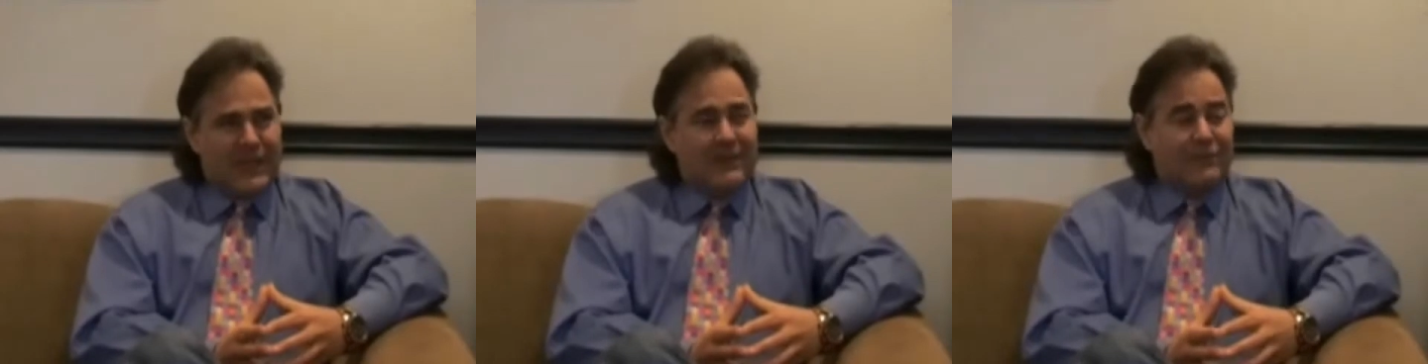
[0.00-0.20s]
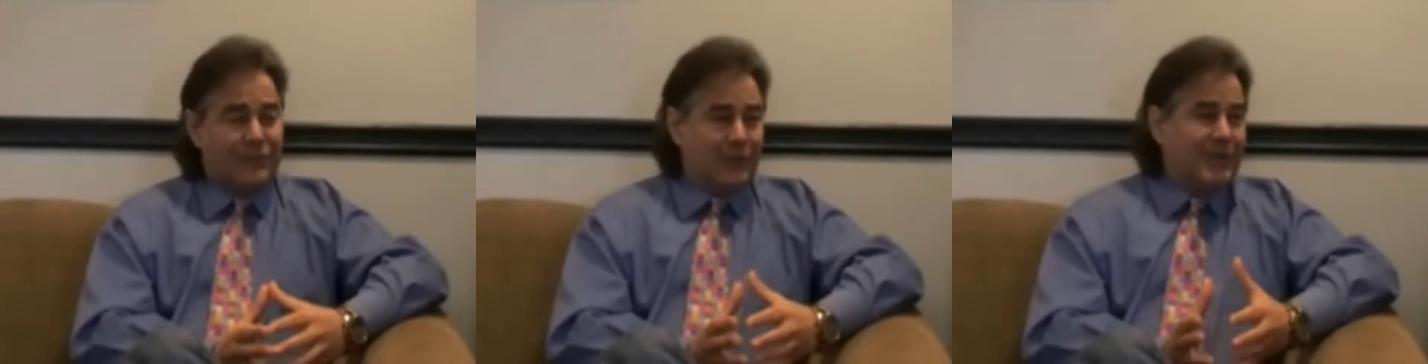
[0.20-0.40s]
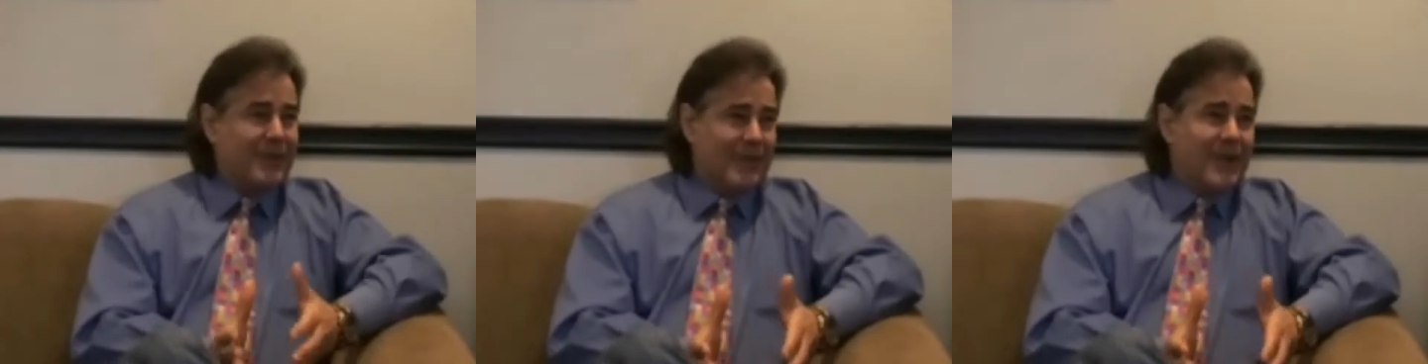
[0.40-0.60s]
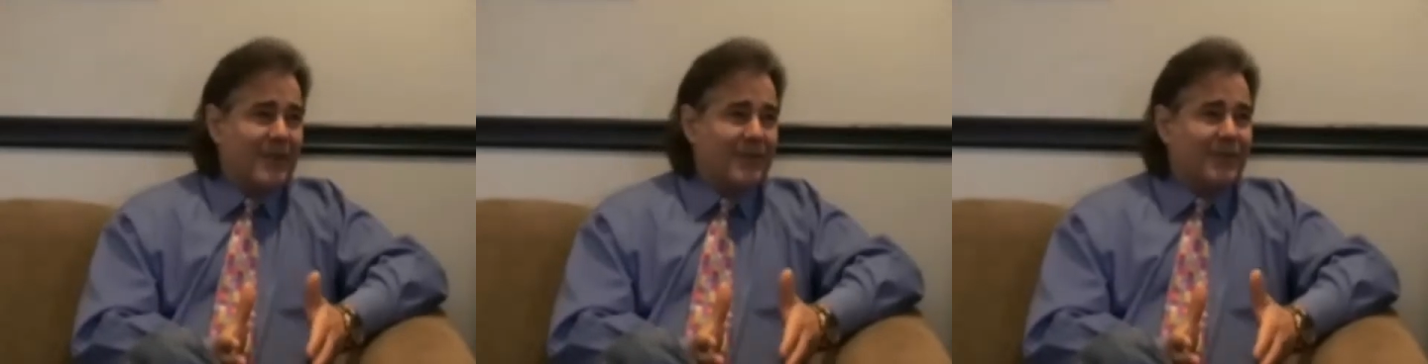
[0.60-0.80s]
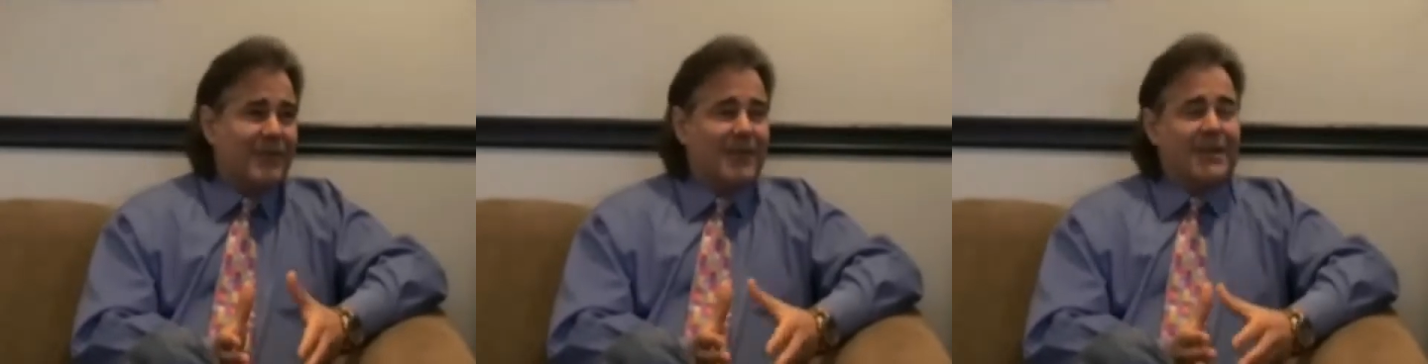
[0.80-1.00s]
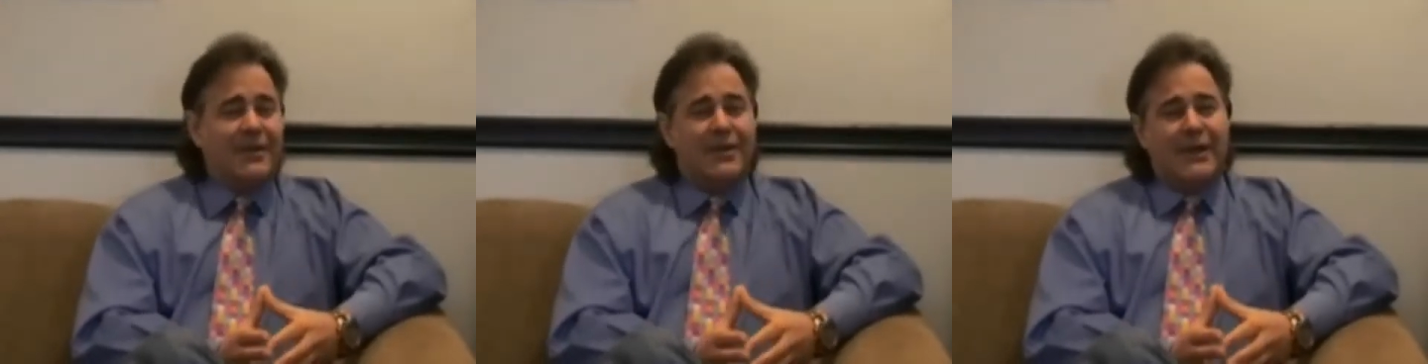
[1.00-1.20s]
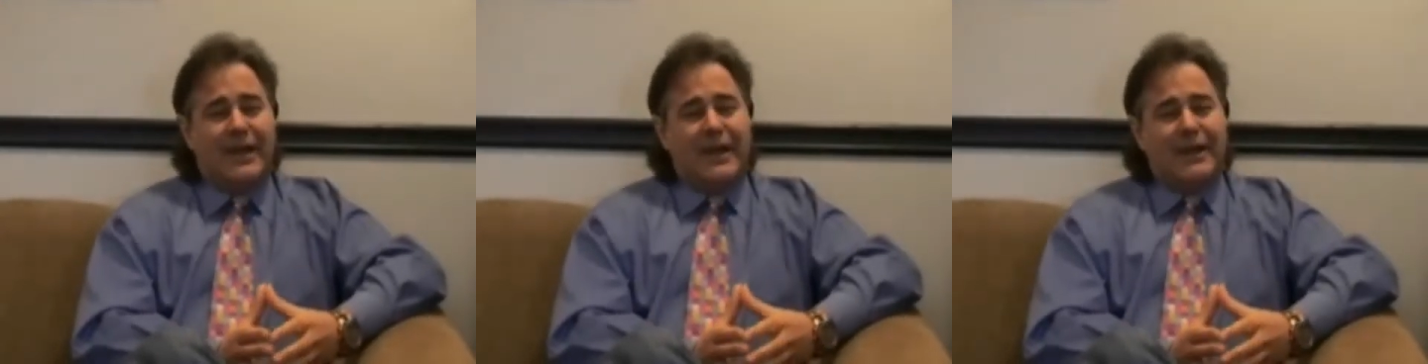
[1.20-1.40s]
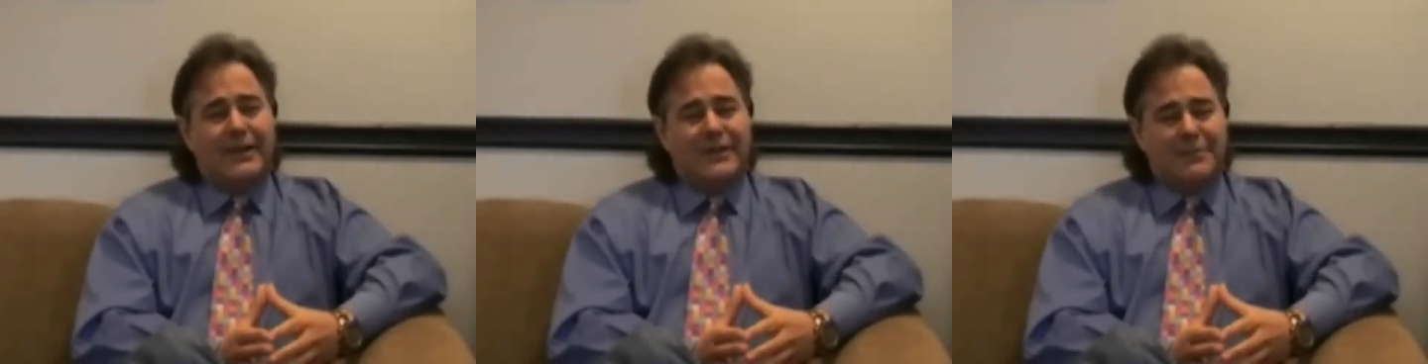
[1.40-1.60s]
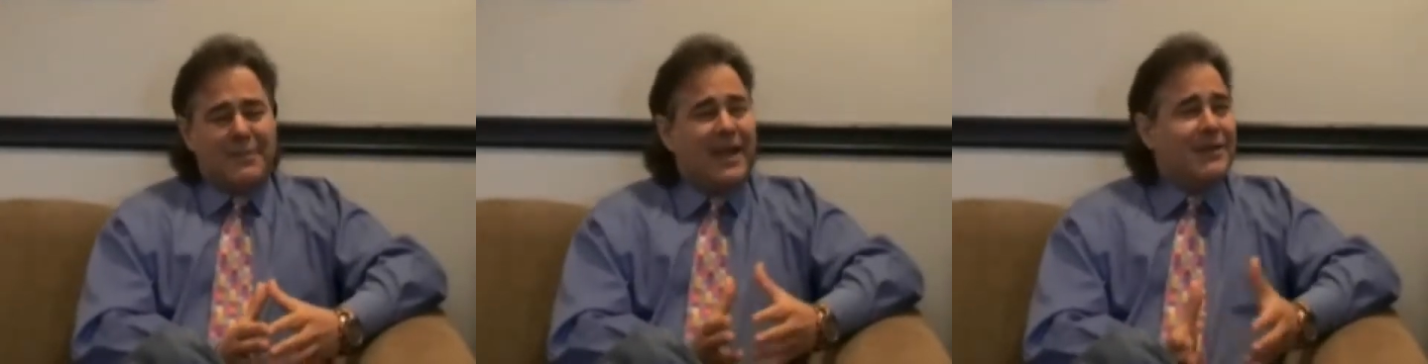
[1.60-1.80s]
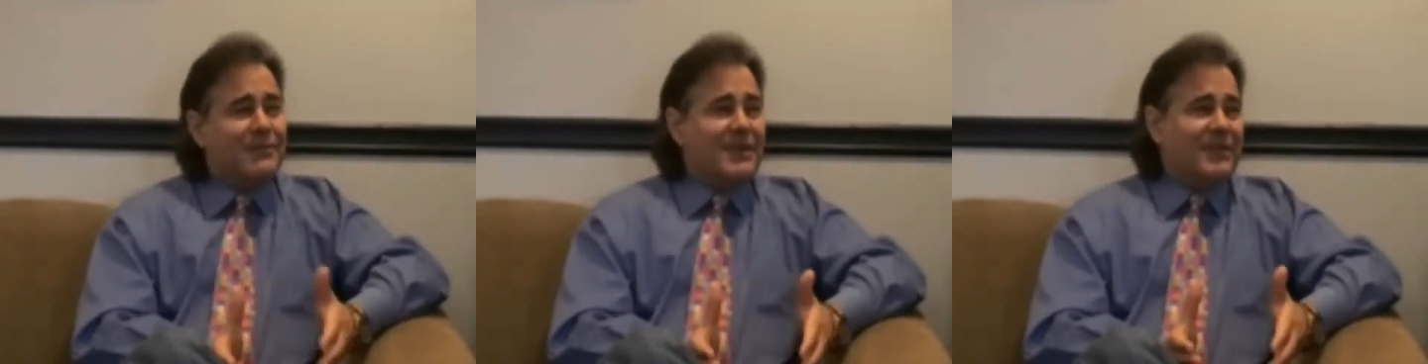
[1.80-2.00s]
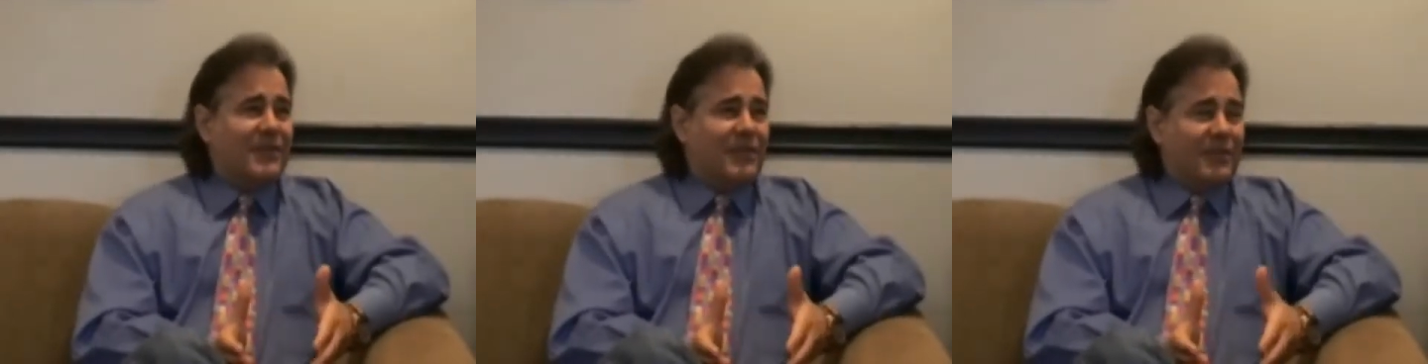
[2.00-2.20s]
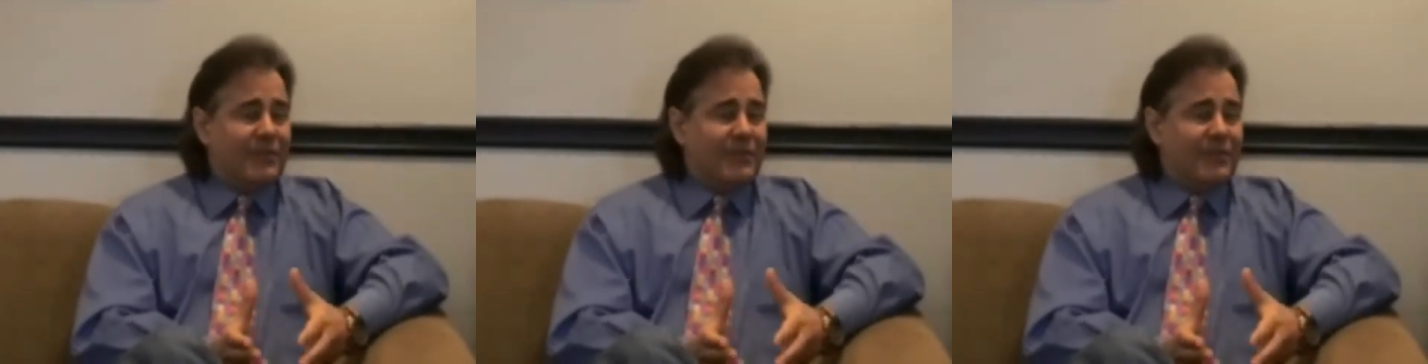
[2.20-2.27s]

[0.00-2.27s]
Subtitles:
root canals. The main reason,